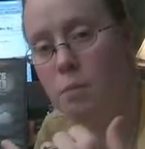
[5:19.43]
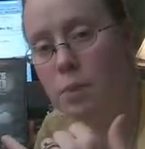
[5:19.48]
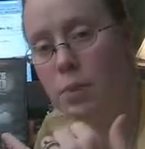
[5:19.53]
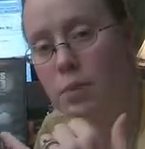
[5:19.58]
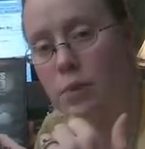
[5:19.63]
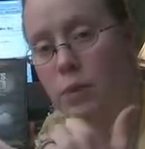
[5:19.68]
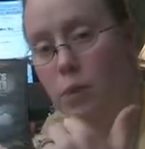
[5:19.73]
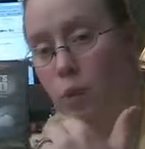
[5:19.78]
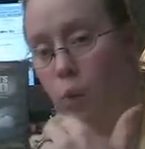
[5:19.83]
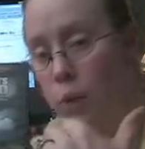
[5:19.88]

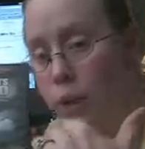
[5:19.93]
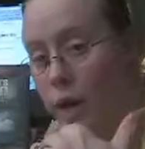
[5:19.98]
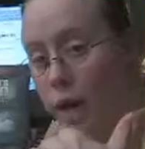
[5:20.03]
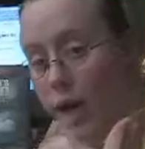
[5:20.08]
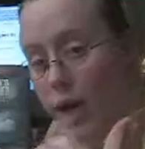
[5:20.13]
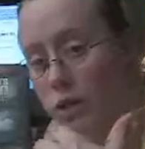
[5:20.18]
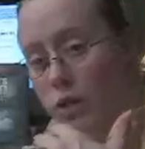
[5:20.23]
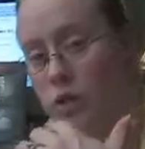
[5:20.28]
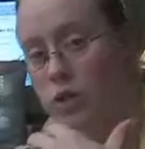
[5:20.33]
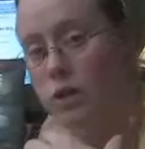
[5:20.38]
But the
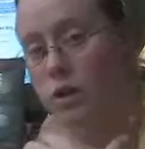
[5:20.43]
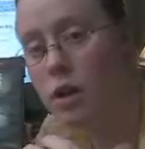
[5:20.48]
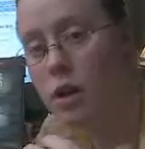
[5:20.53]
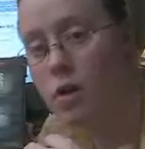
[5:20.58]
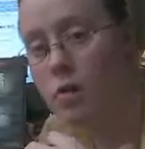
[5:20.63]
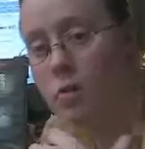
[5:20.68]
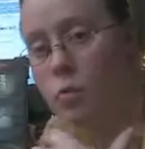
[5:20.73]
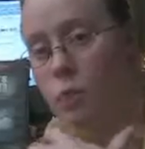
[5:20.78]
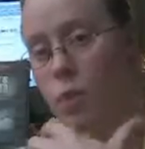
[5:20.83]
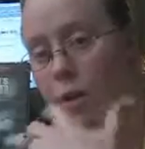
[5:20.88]
location
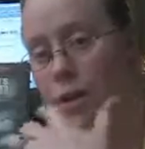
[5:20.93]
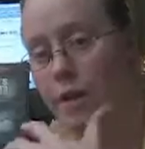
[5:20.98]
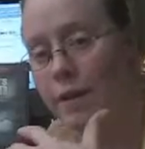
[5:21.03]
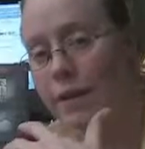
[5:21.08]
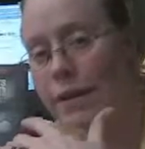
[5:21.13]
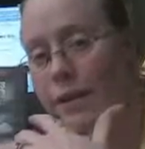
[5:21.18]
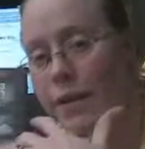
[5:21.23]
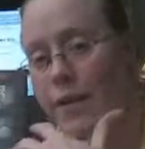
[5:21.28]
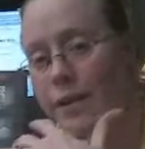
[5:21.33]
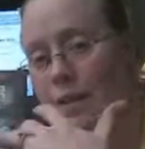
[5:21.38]
of
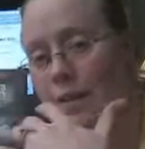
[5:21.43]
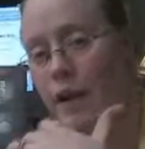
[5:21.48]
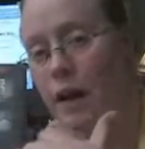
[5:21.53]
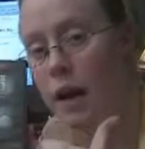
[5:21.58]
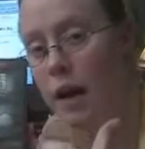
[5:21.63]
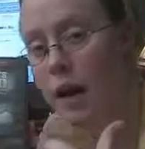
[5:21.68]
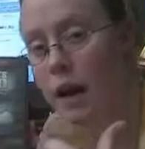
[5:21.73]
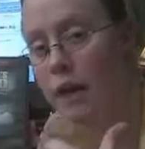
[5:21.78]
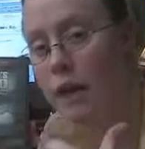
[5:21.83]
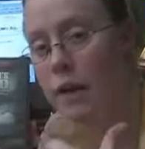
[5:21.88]
where he
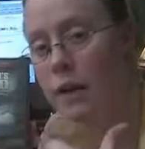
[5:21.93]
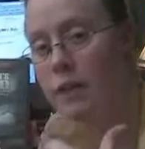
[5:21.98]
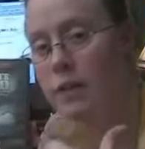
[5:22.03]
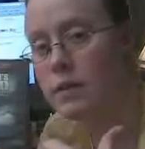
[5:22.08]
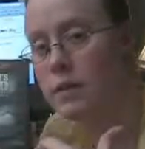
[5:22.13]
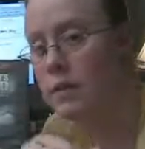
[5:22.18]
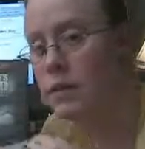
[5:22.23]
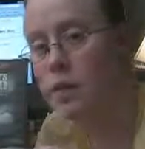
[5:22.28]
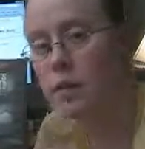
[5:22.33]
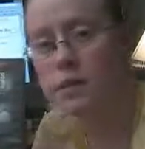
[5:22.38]
died
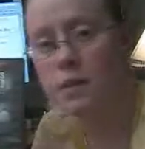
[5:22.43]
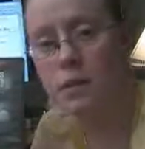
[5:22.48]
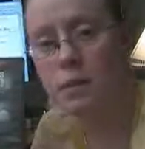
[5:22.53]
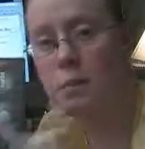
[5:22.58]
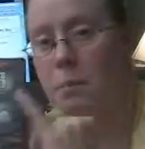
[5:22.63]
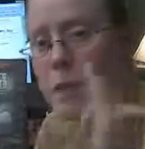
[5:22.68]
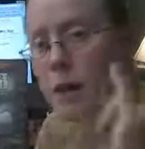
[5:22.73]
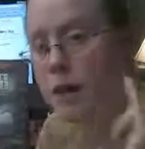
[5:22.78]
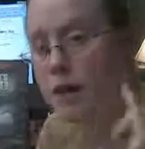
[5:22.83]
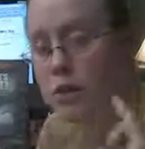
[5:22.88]

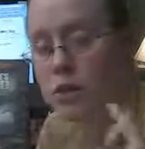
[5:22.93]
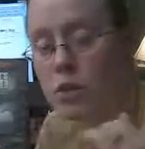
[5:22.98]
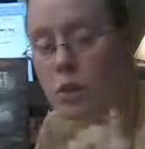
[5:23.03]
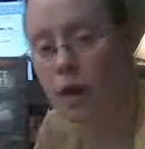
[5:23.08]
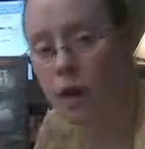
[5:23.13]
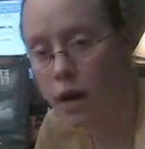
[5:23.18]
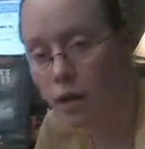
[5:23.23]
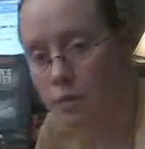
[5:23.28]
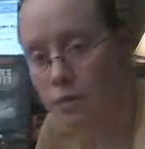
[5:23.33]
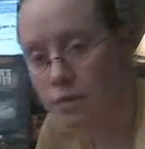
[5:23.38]
doesn't match
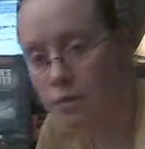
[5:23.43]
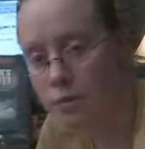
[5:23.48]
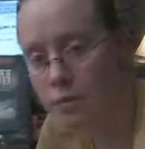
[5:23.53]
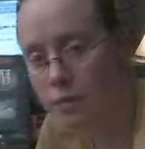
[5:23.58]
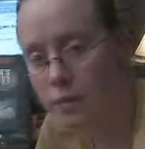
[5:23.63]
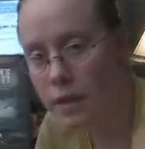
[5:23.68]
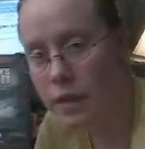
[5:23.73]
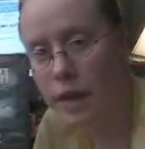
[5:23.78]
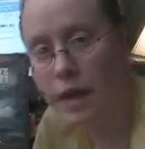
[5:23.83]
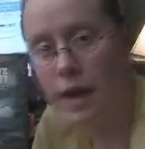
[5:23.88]
up
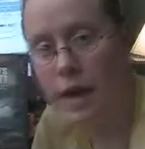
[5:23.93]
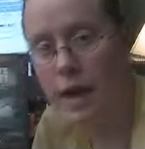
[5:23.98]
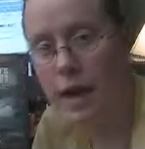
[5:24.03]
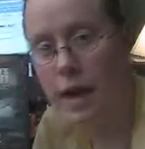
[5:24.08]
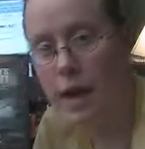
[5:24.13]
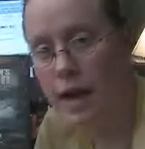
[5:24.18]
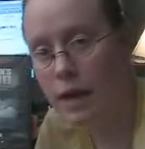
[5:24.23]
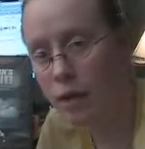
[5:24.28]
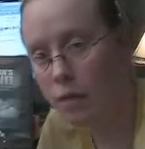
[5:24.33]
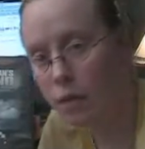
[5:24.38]

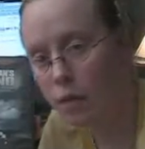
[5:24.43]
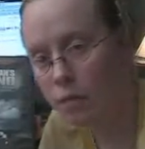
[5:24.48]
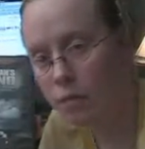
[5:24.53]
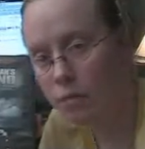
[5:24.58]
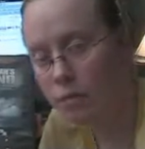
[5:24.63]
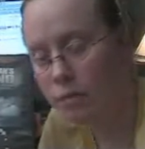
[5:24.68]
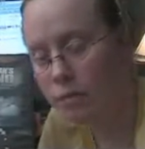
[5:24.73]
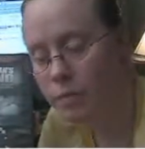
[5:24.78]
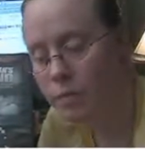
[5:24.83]
at all.